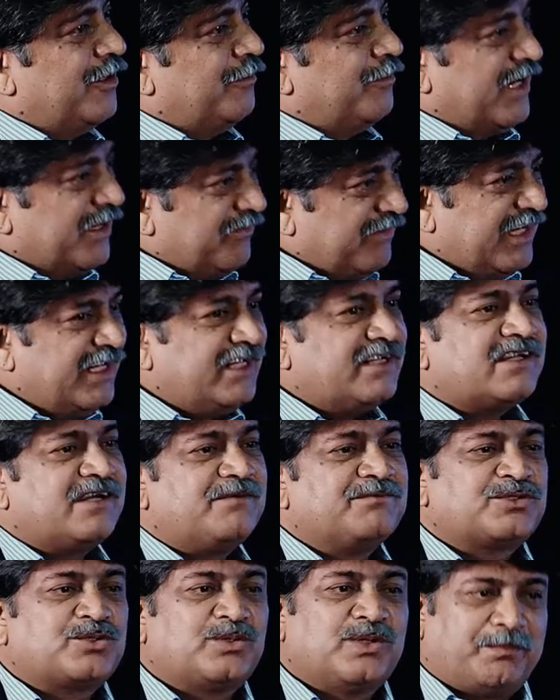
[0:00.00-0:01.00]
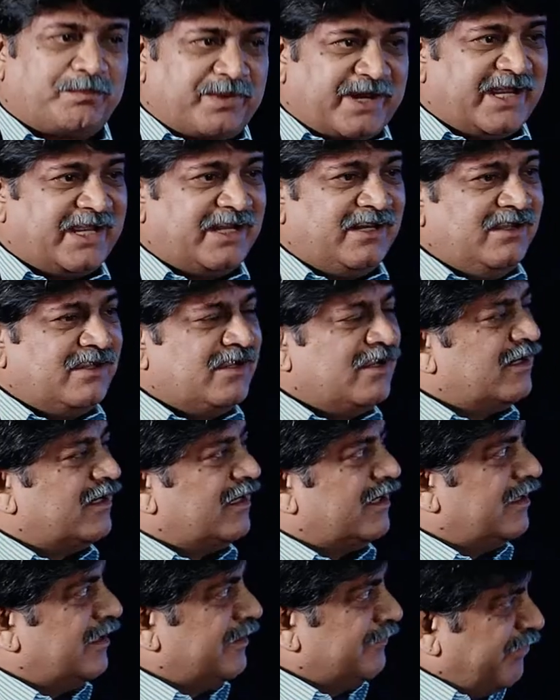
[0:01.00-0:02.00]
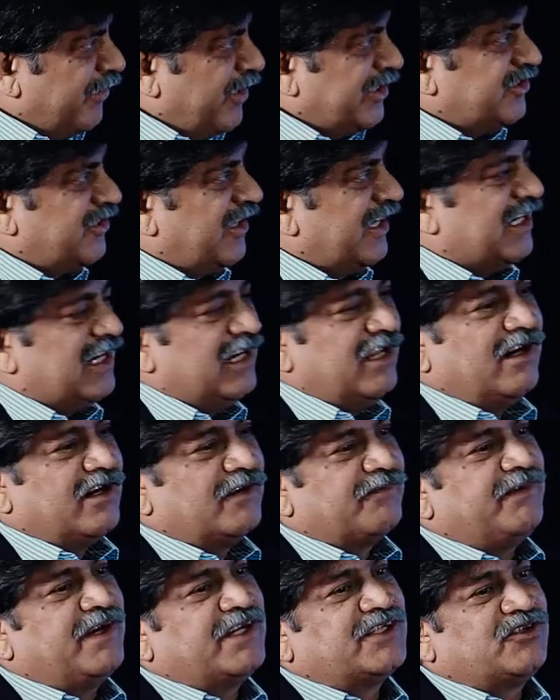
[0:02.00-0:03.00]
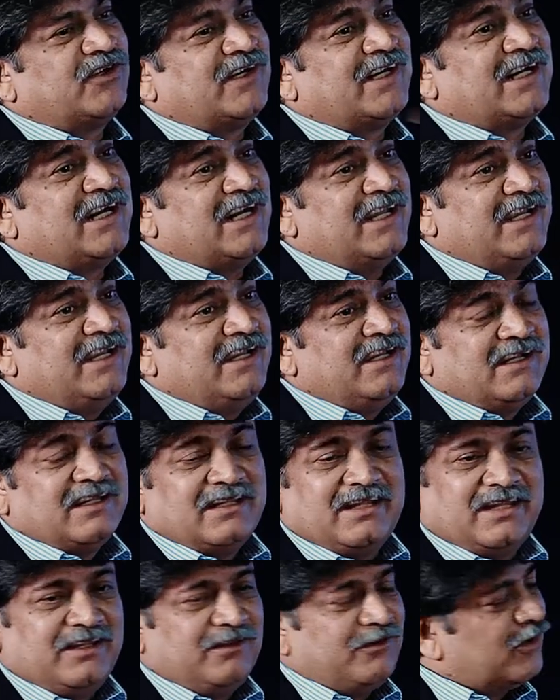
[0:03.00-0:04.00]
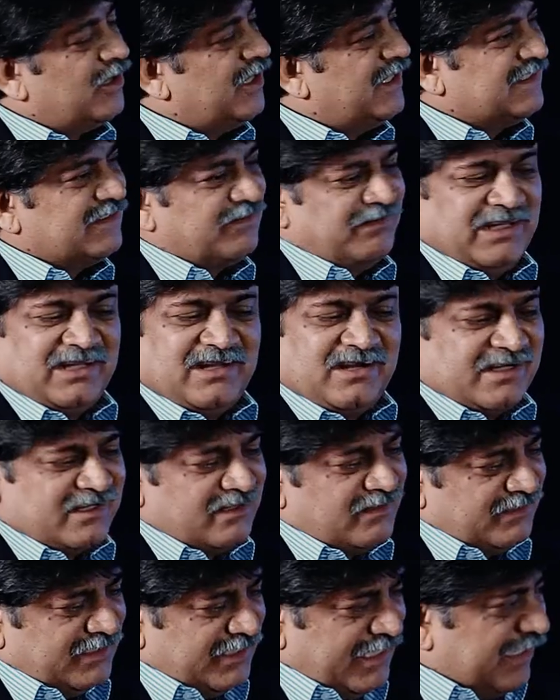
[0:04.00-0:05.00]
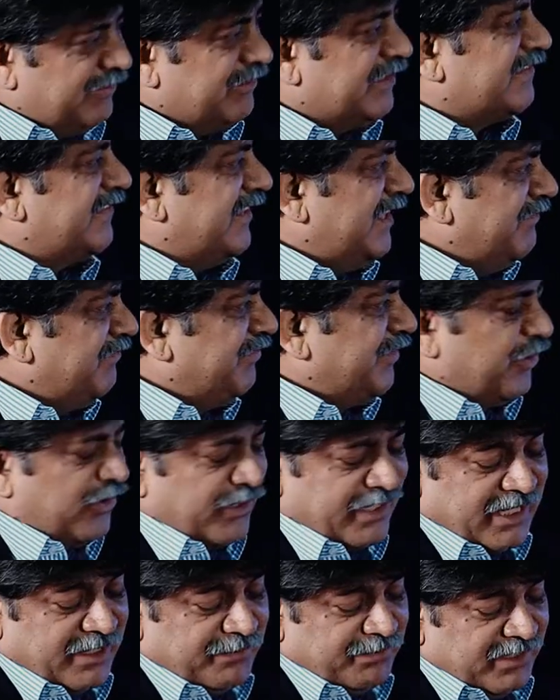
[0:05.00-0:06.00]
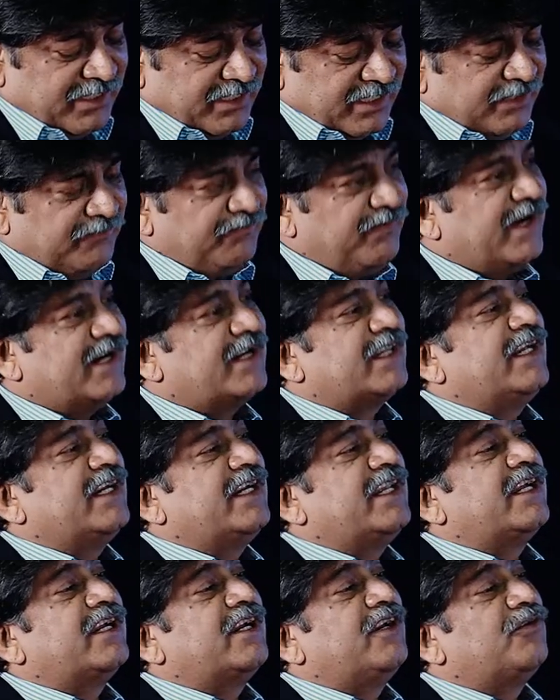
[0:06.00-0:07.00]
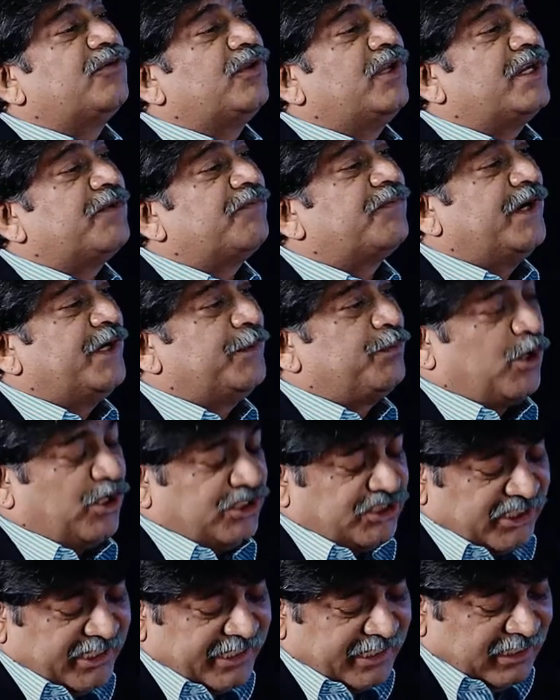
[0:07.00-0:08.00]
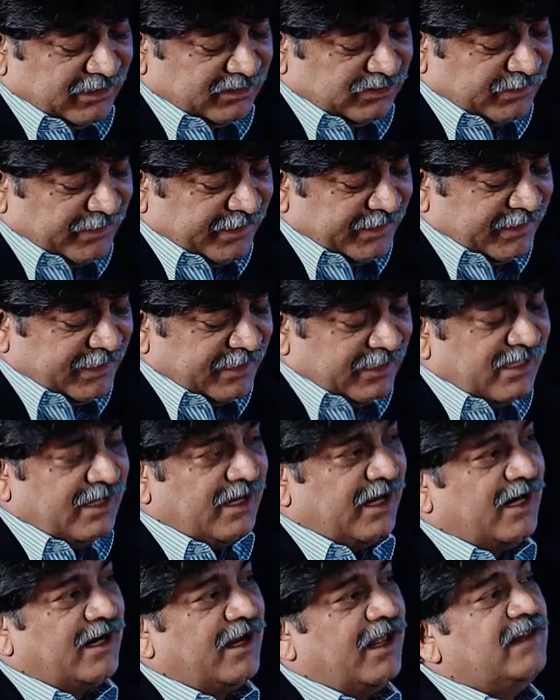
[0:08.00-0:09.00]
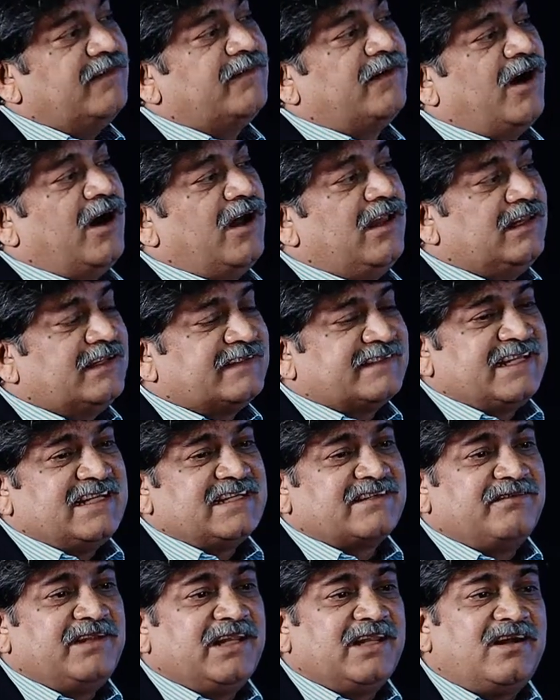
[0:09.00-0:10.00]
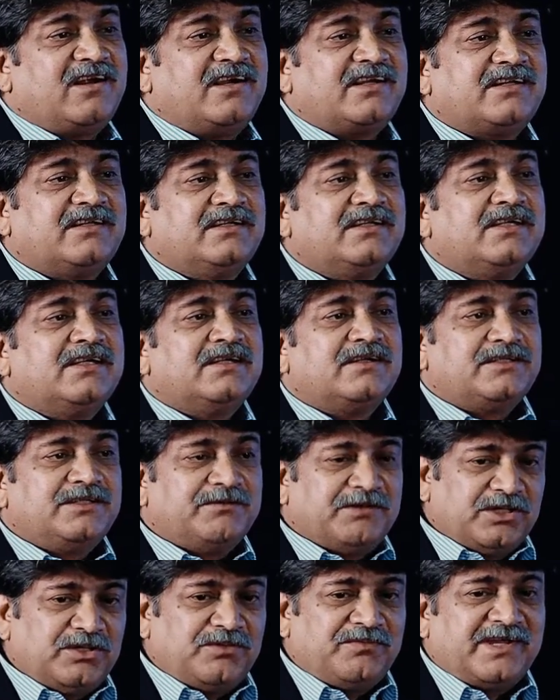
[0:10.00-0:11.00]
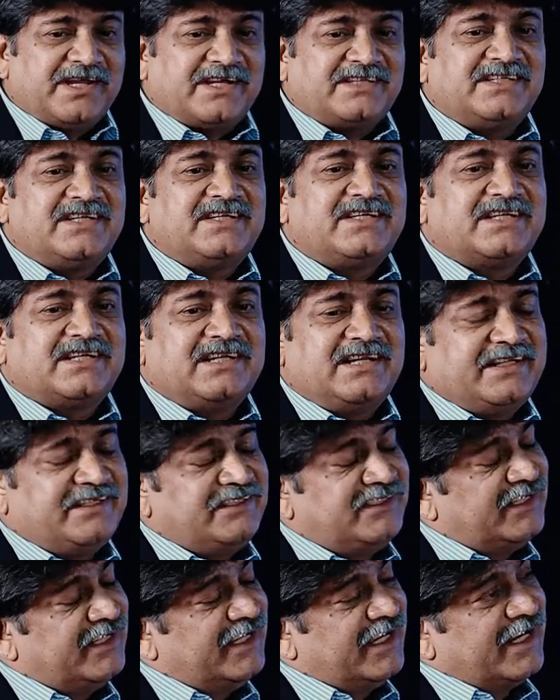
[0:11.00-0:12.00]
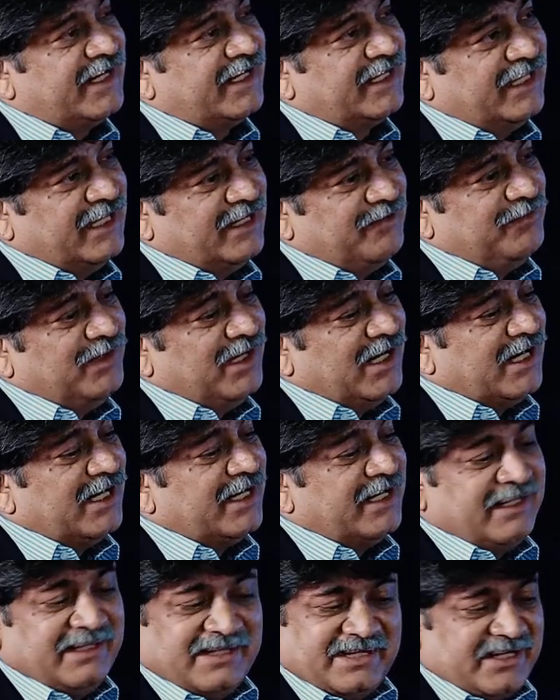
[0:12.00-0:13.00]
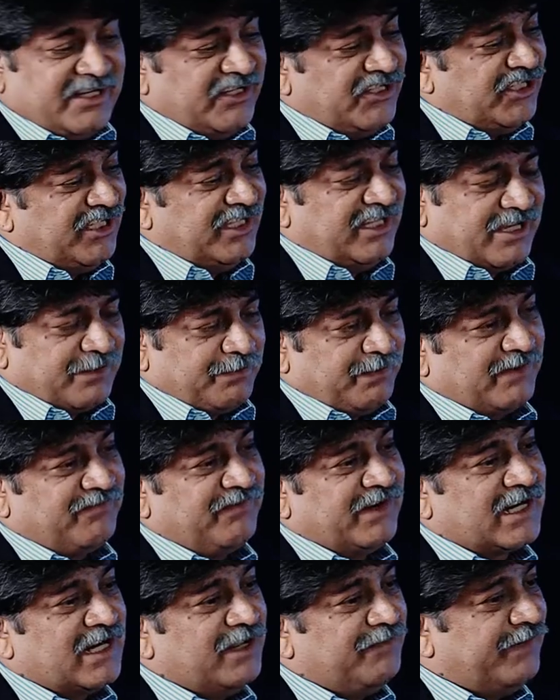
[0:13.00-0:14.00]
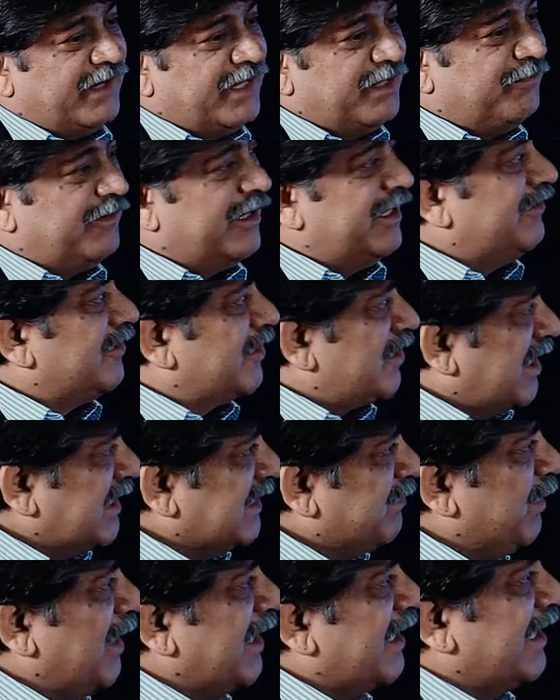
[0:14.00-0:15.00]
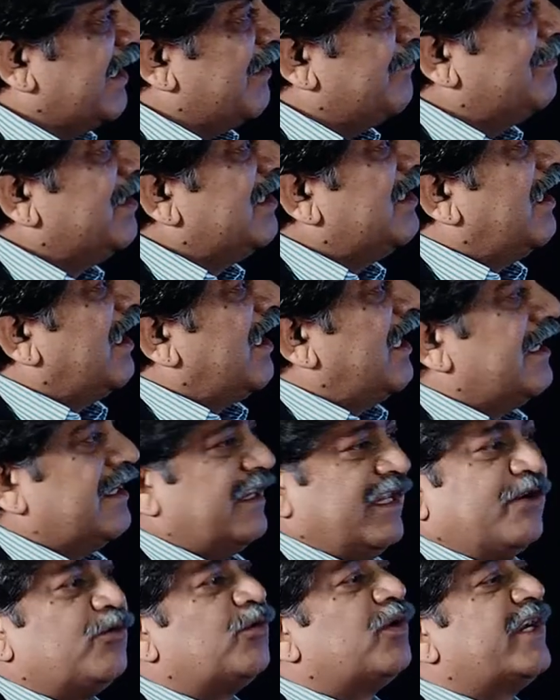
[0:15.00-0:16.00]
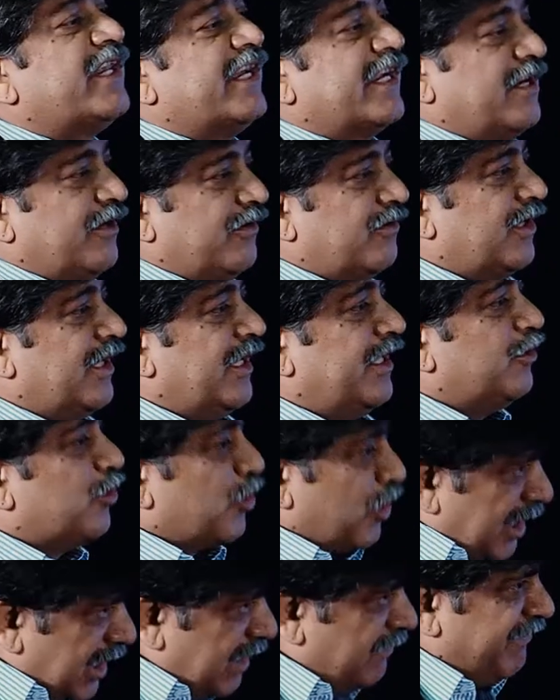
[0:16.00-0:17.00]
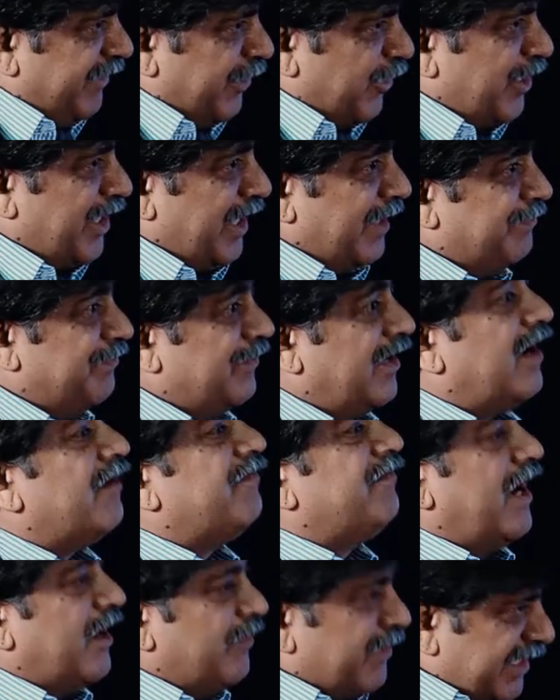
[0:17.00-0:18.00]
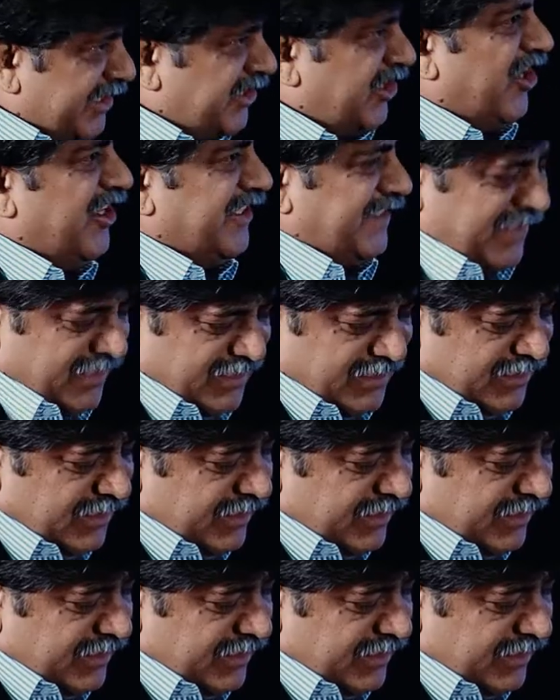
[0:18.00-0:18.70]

But when it comes to the brain, unfortunately or fortunately, the neurons will not have the same phenotype. In fact, they take into the different progeny altogether and also all the cells will not, even though we are genetically engineering them and in a dish they are perfectly fine when you transplant them and they don't take into the neuronal phenotype of our choice.